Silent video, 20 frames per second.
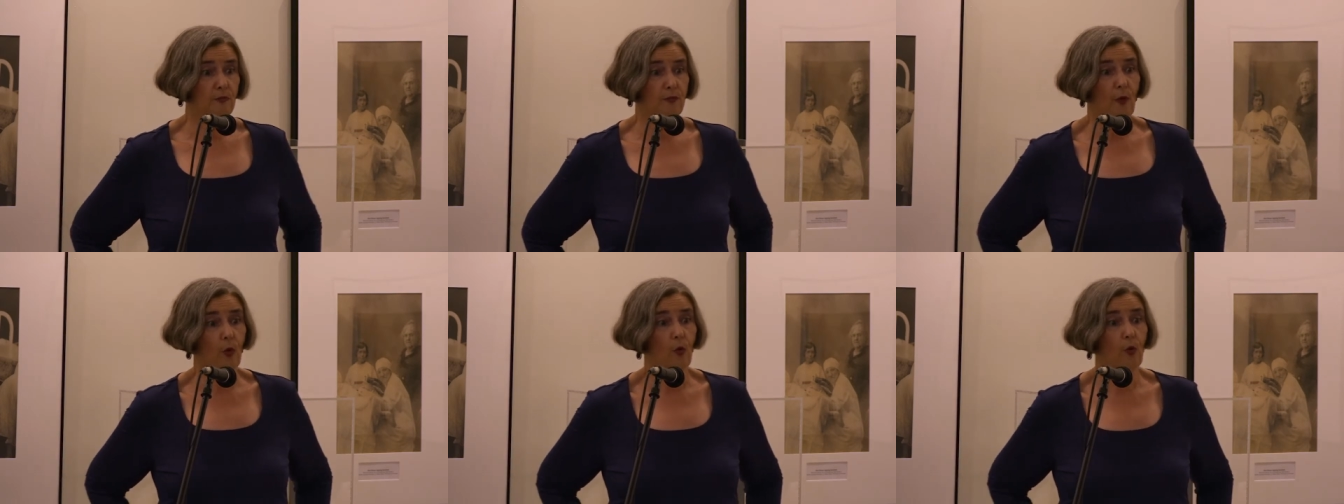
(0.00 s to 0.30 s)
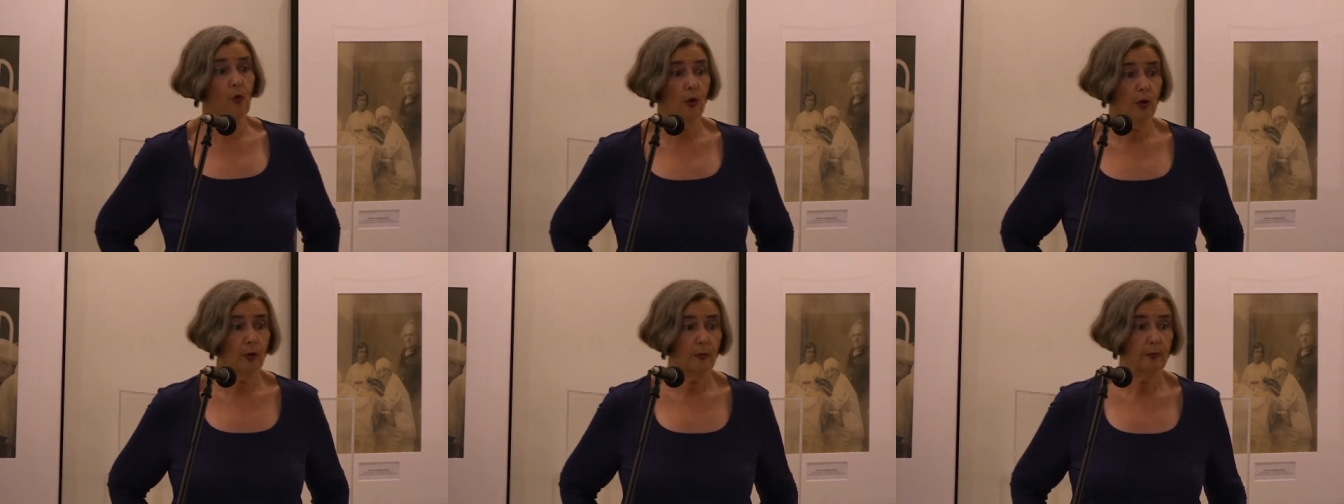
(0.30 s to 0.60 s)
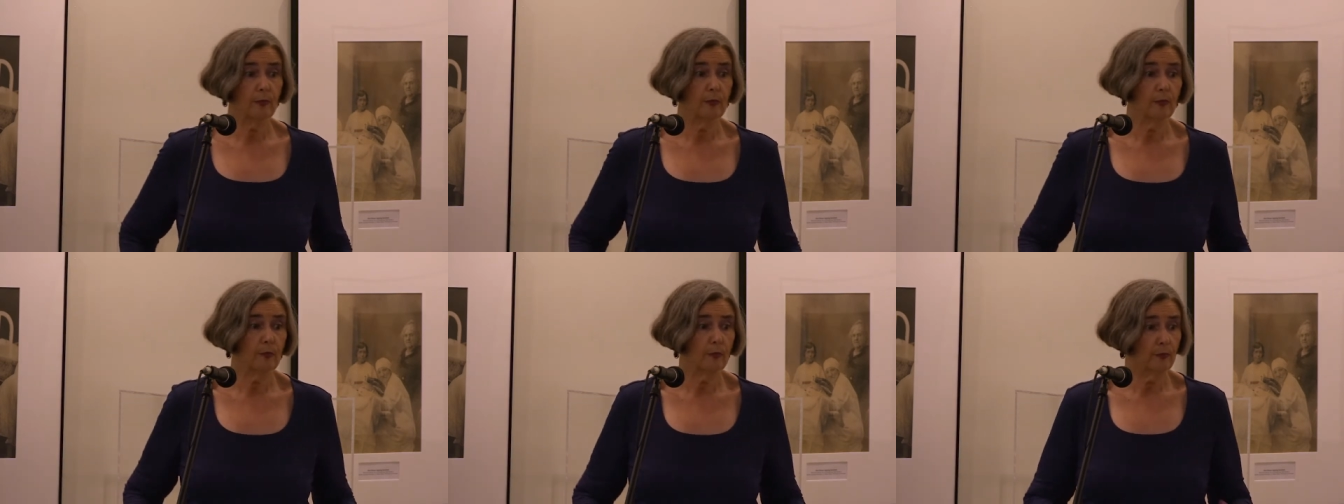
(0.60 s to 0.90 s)

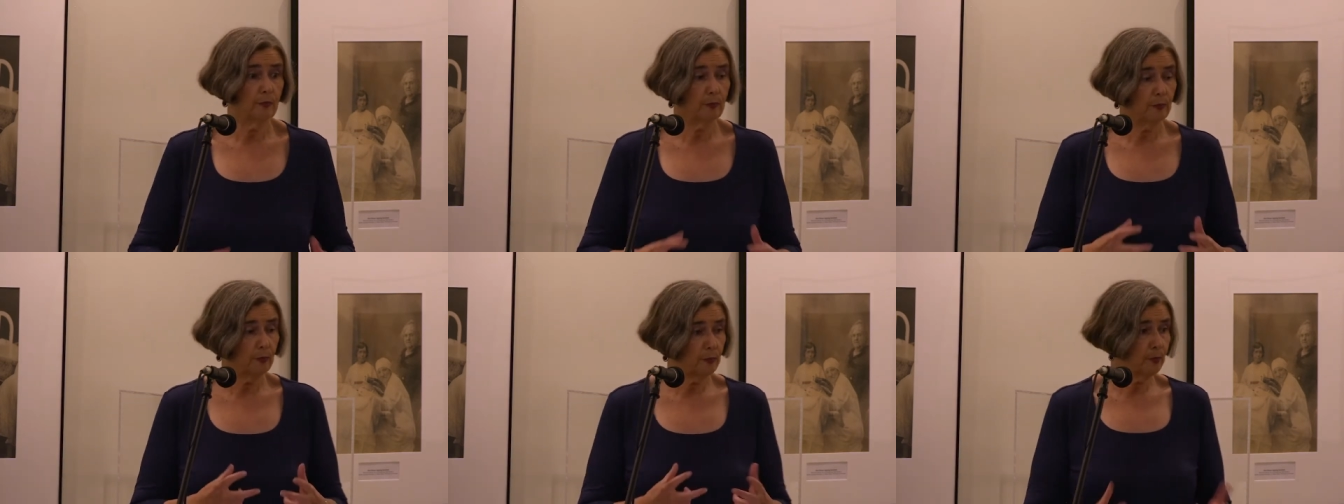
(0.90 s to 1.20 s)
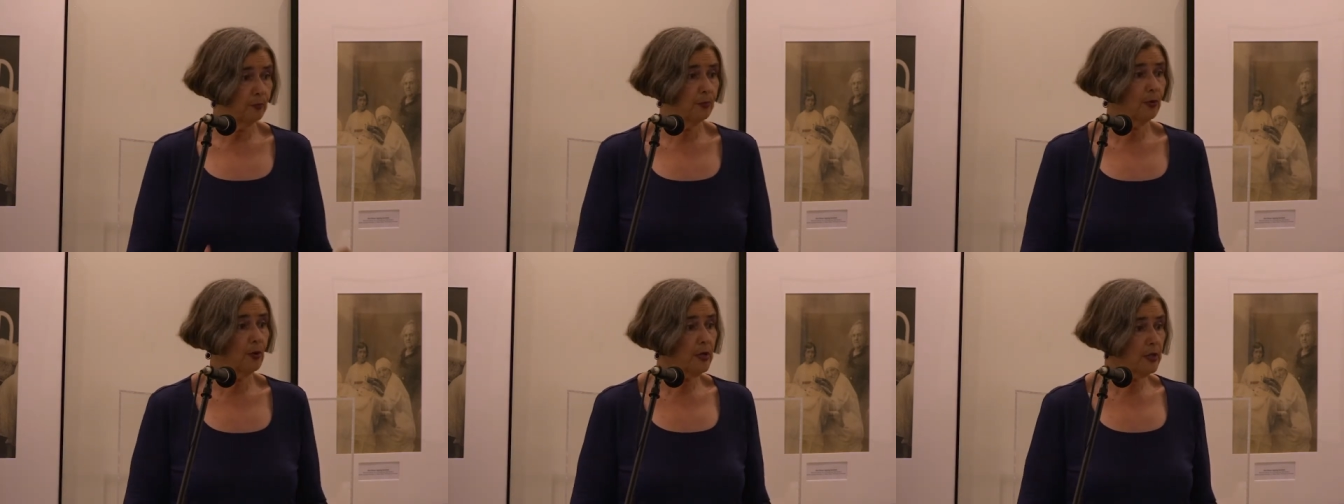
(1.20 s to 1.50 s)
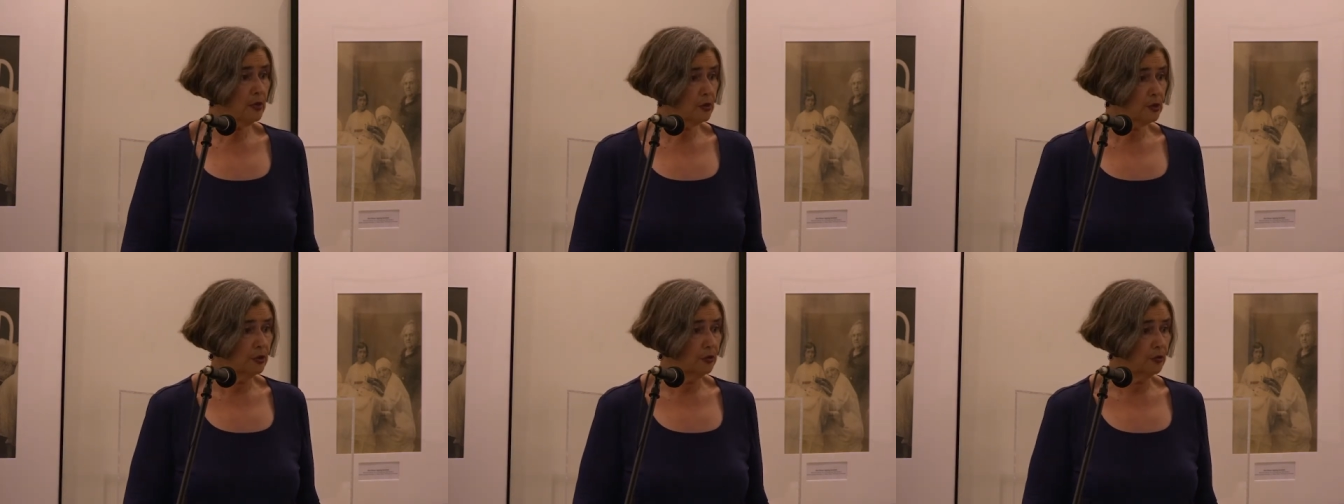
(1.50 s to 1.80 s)
for
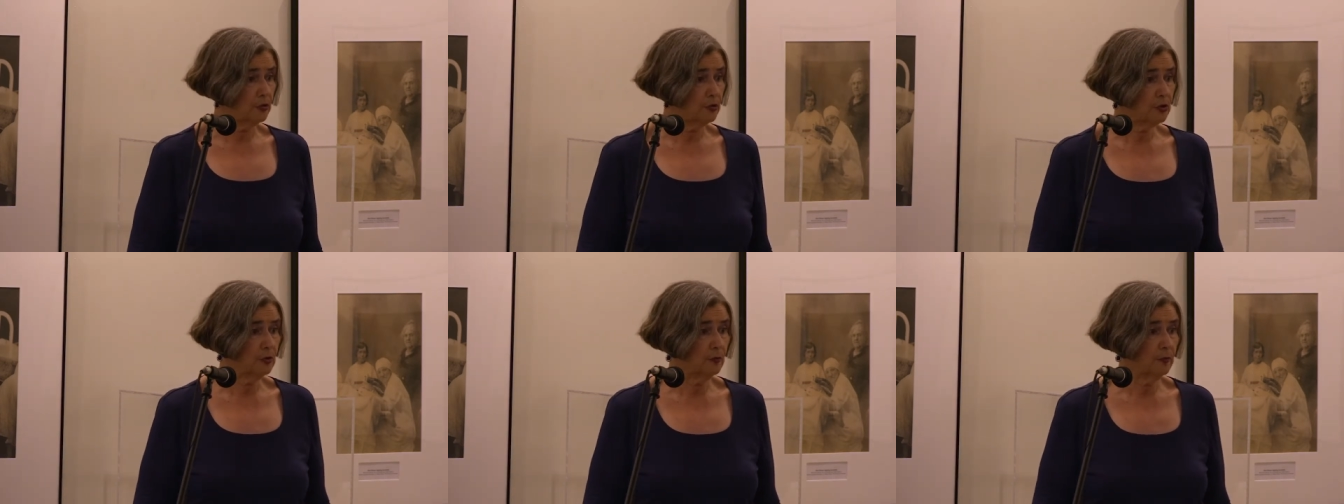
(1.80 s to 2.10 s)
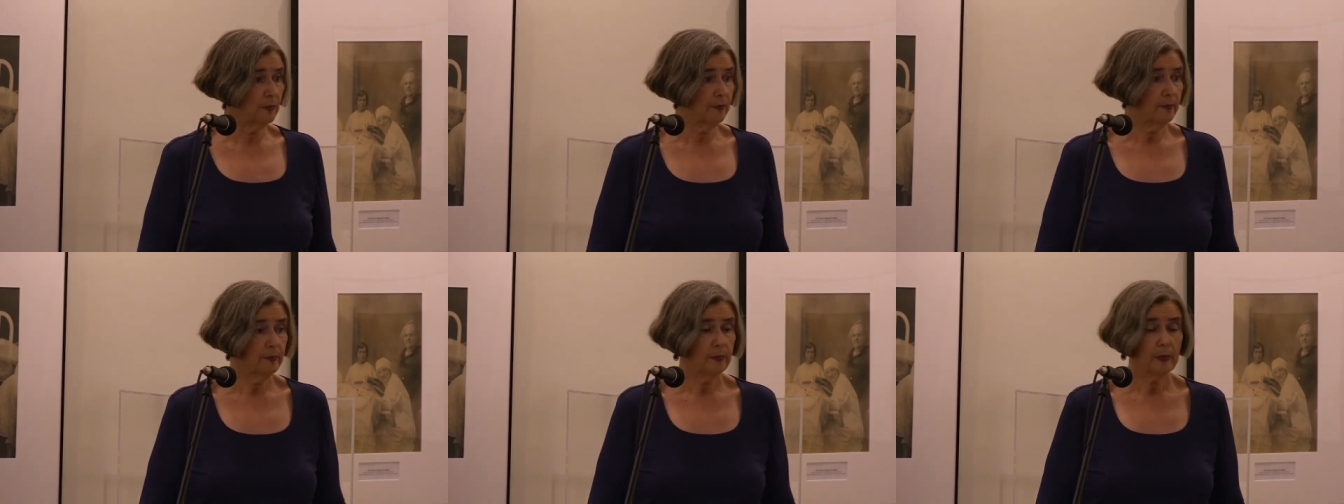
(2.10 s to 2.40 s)
prisoners.